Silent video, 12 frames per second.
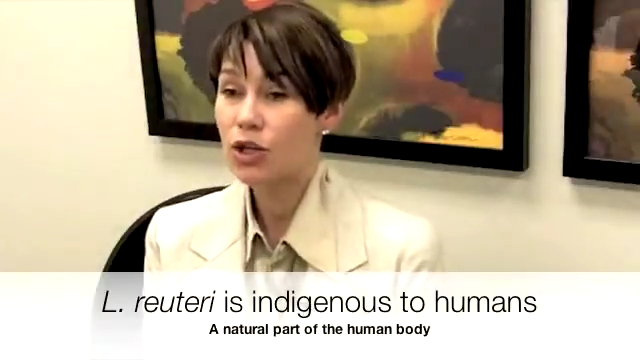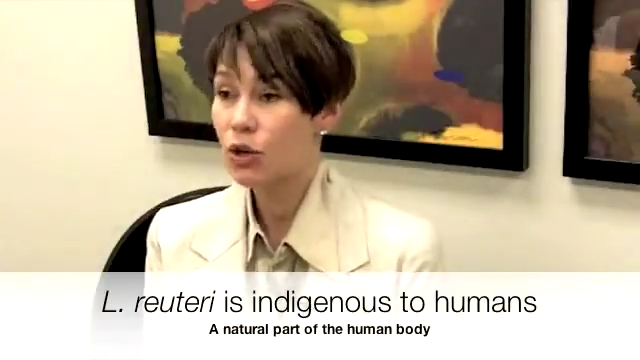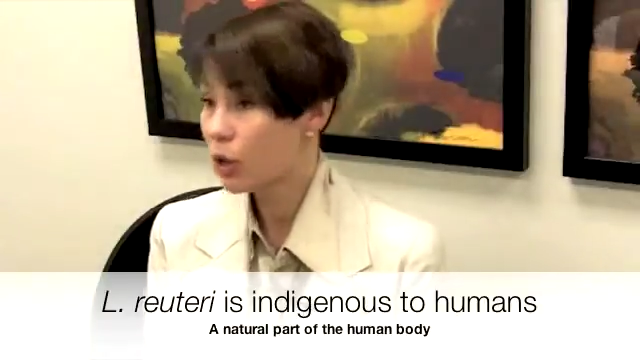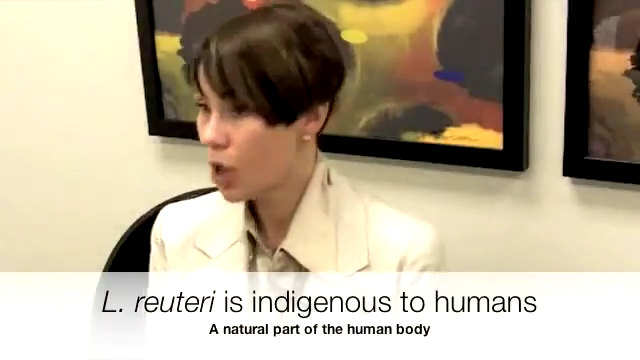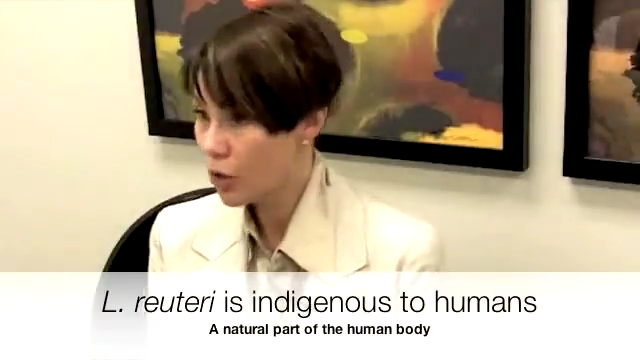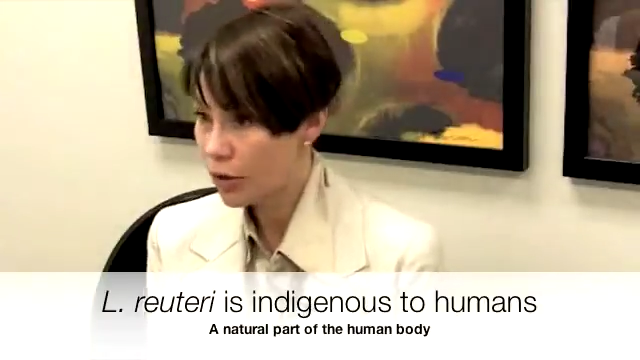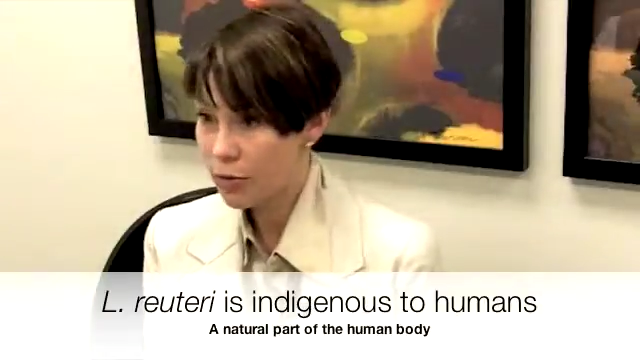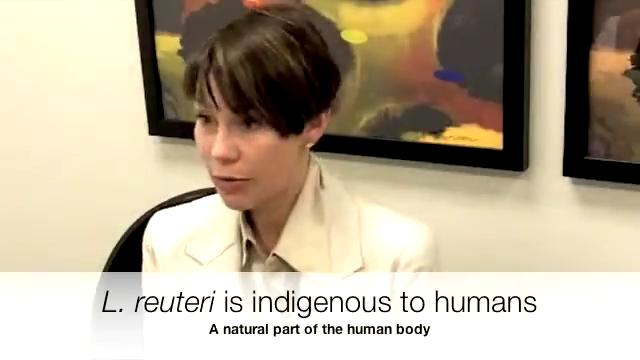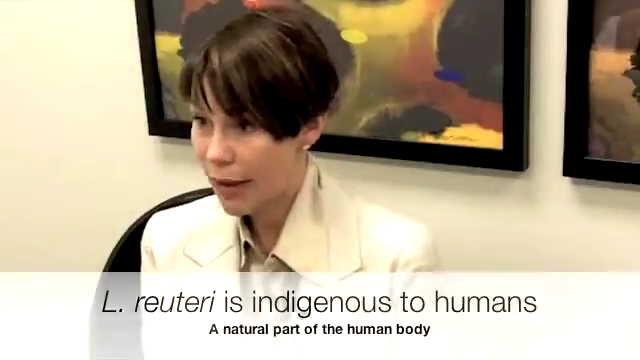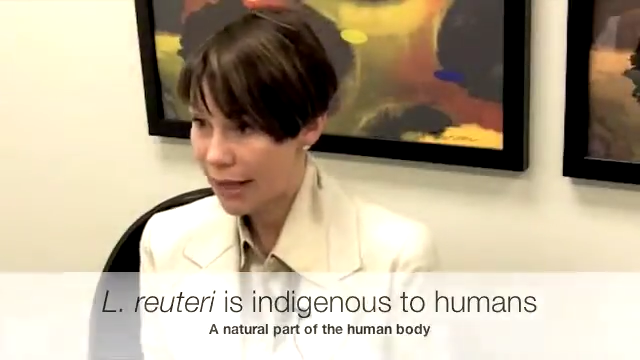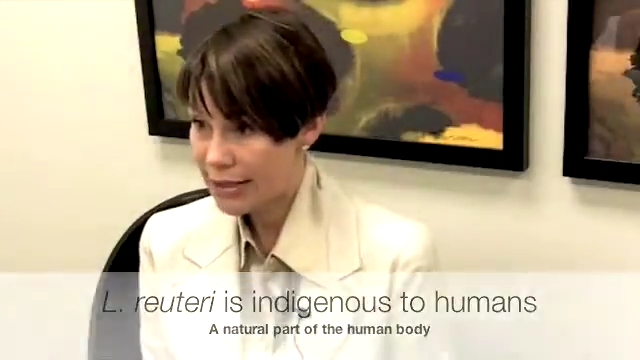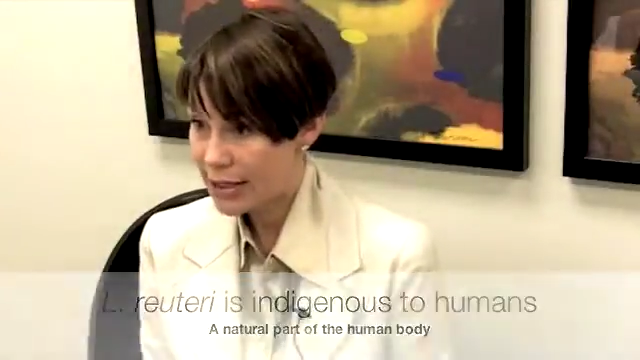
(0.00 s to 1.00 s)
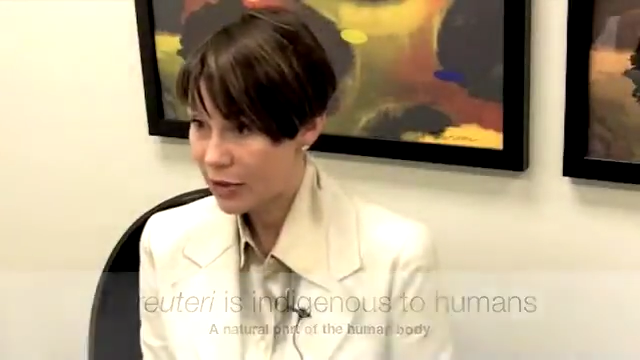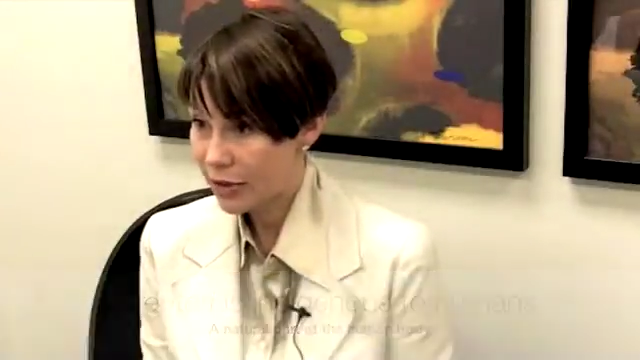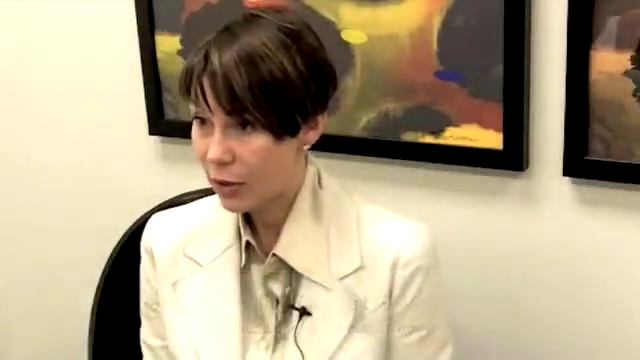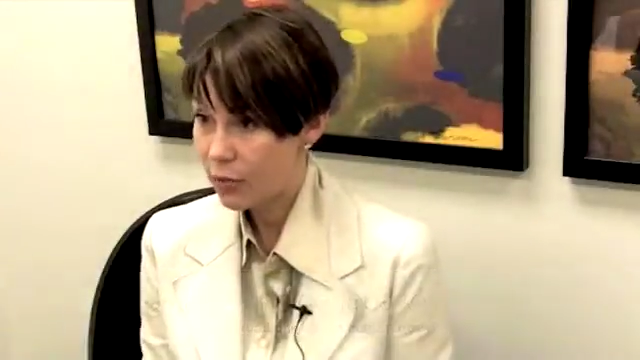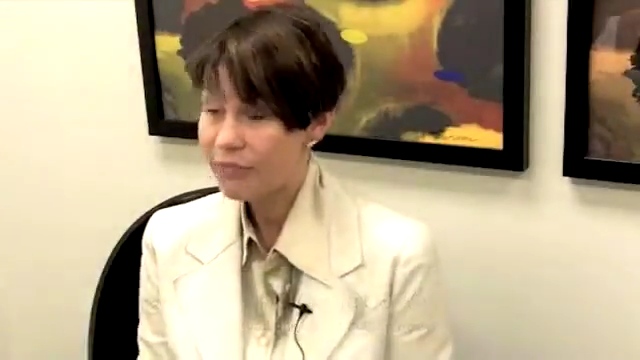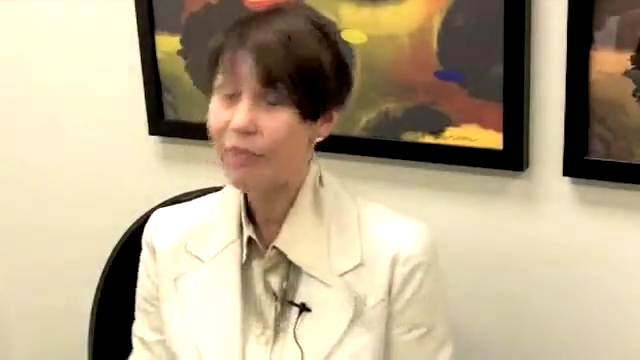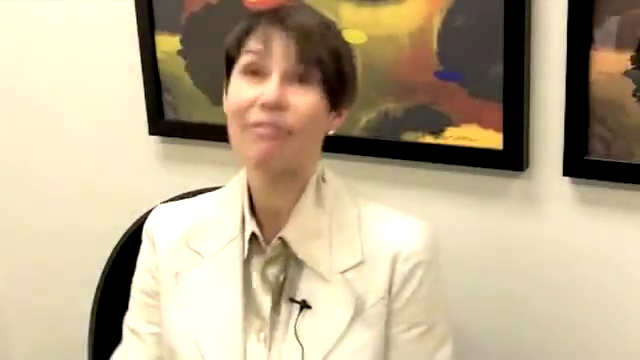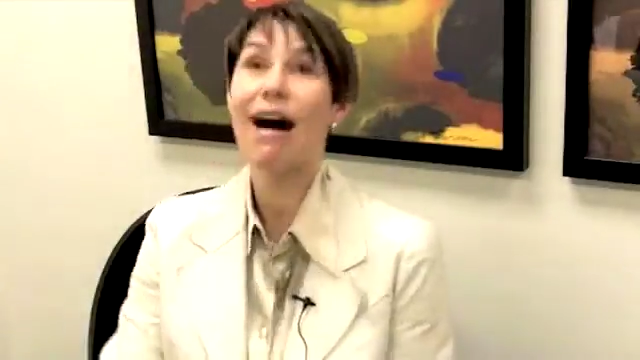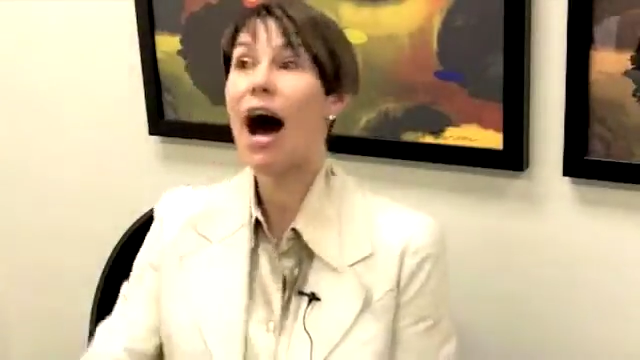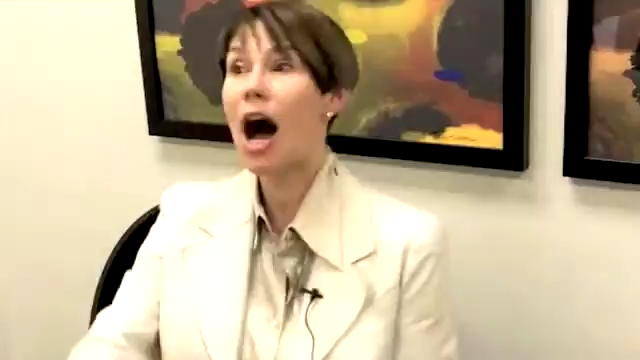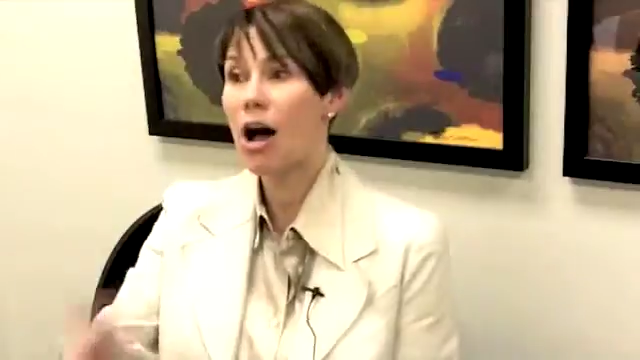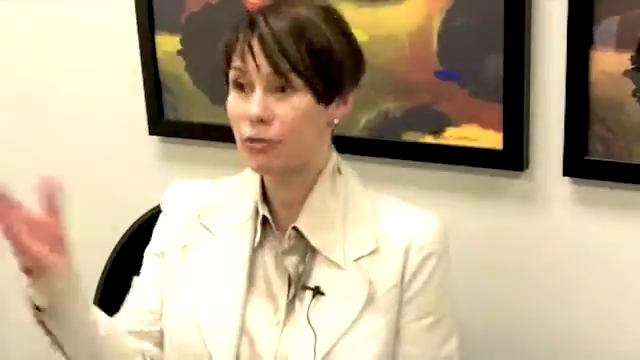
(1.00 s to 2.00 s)
you're loaded with bacteria. We've
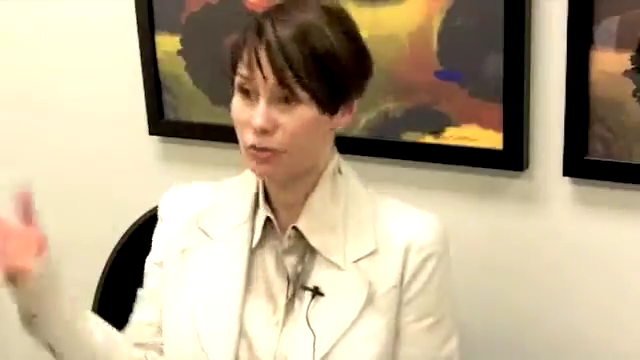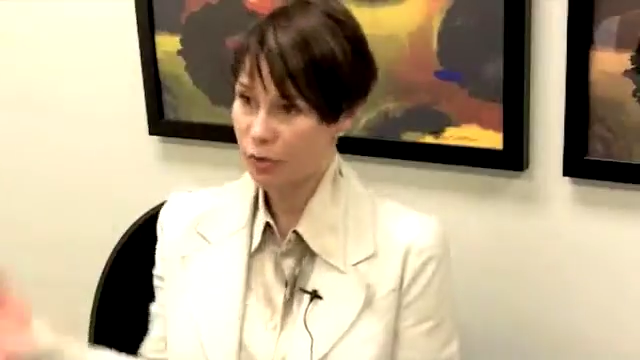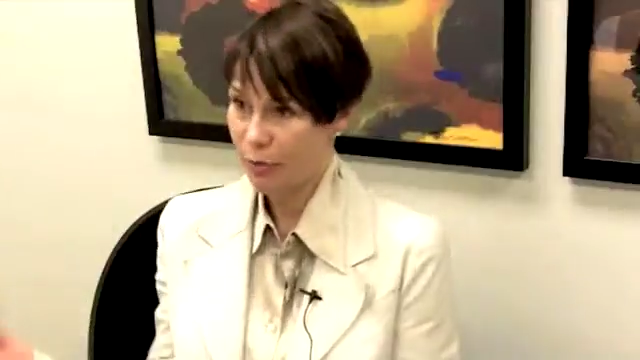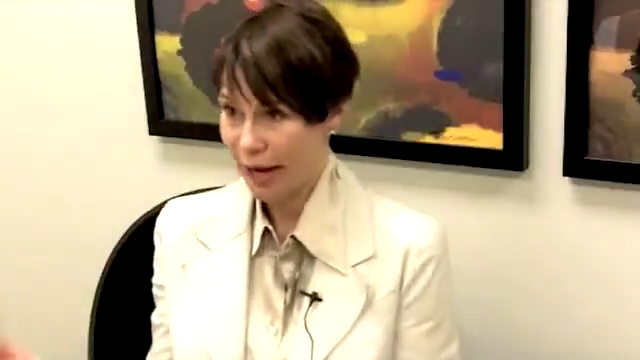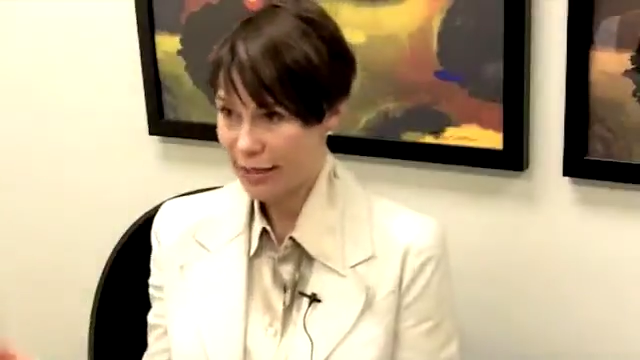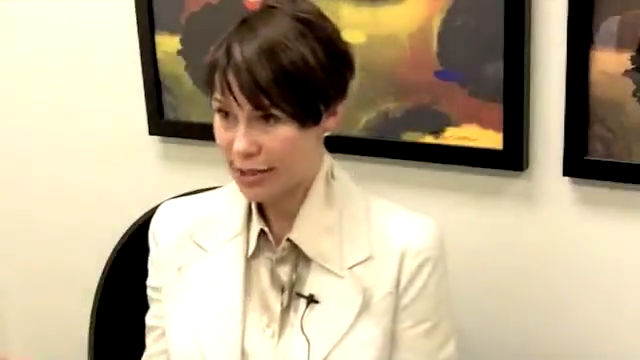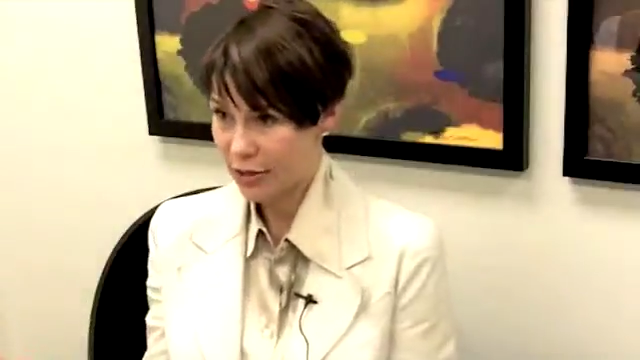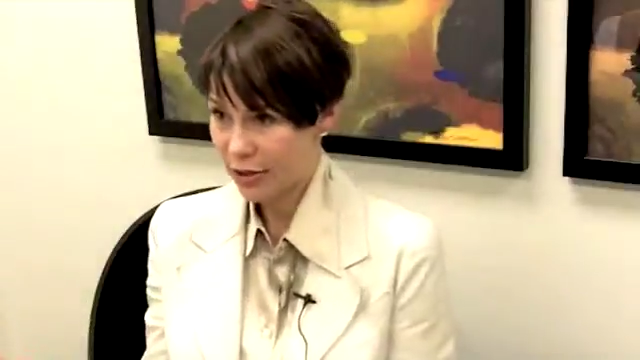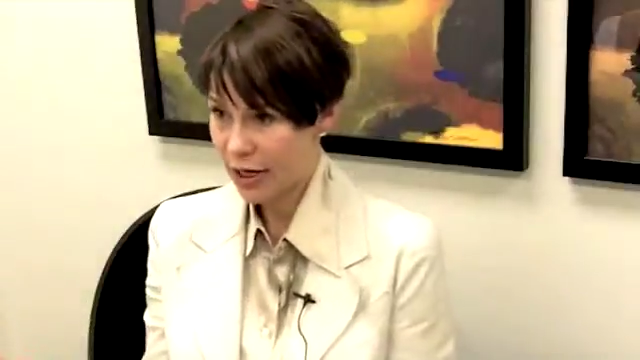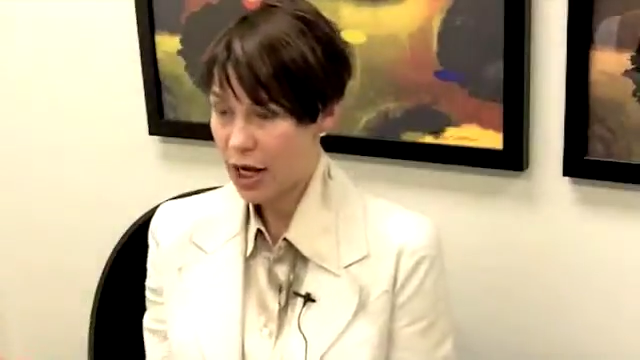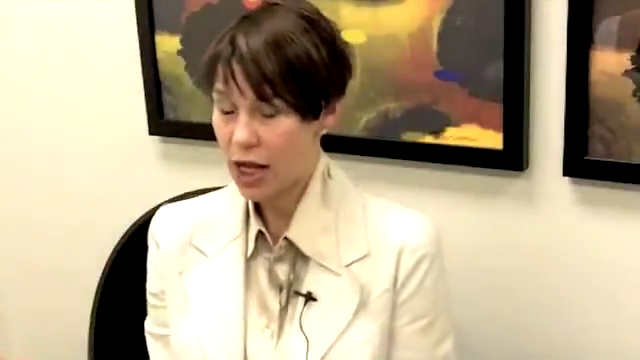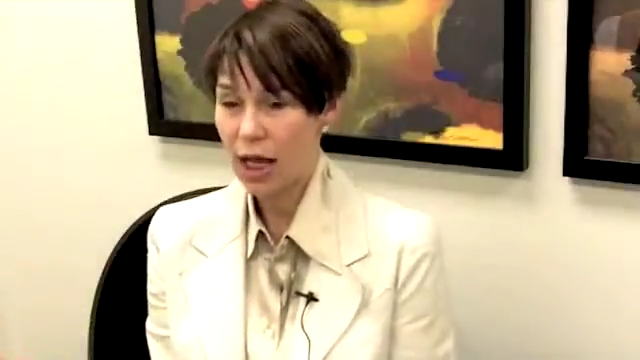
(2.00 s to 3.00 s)
evolved with bacteria.